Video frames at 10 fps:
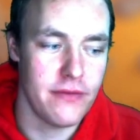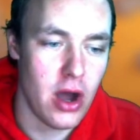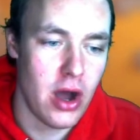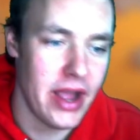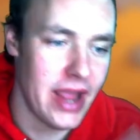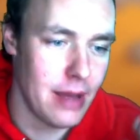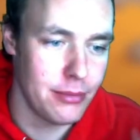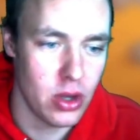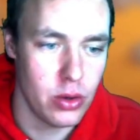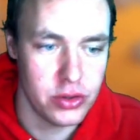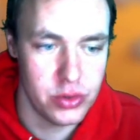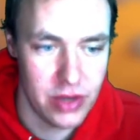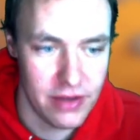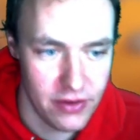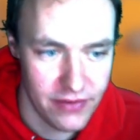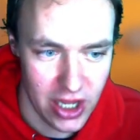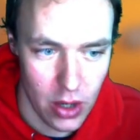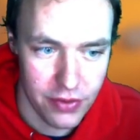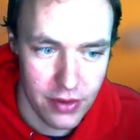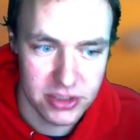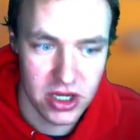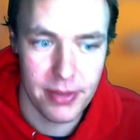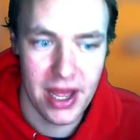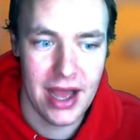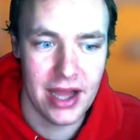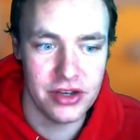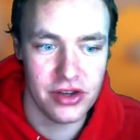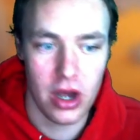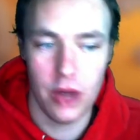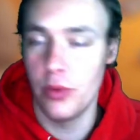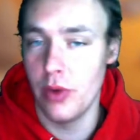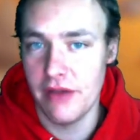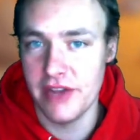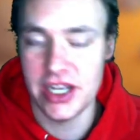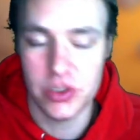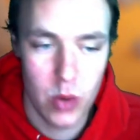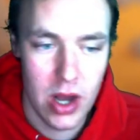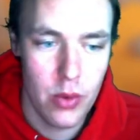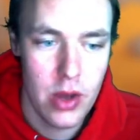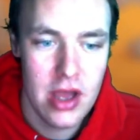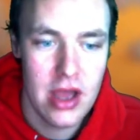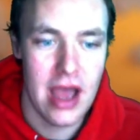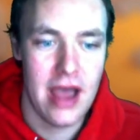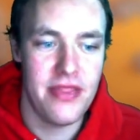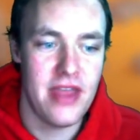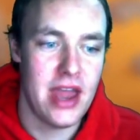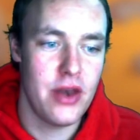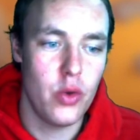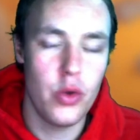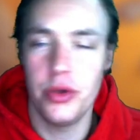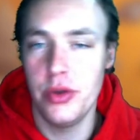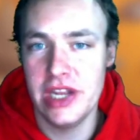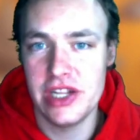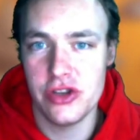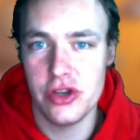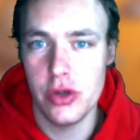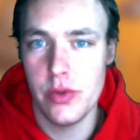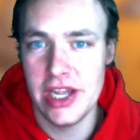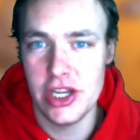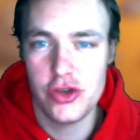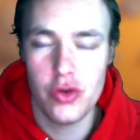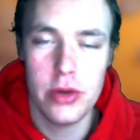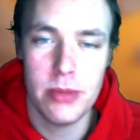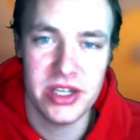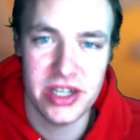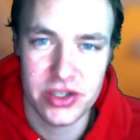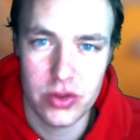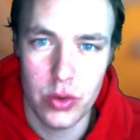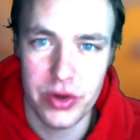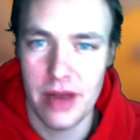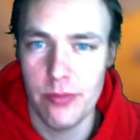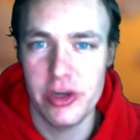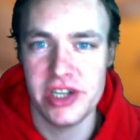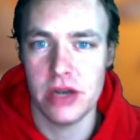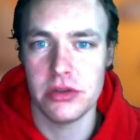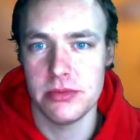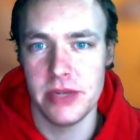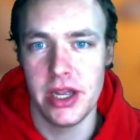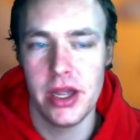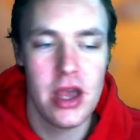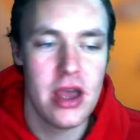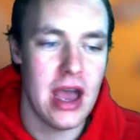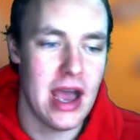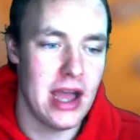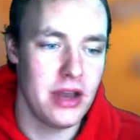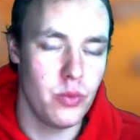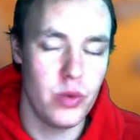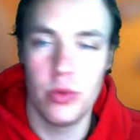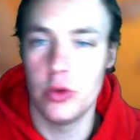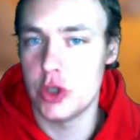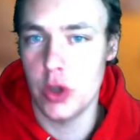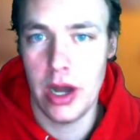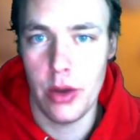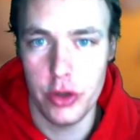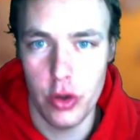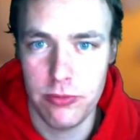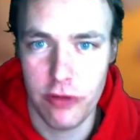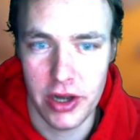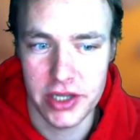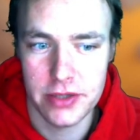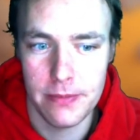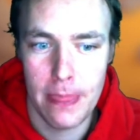I am going to give your video a thumbs up and I will love it as well. And then all you need to do is join my Discord and reach out to me and we will sort out your prize.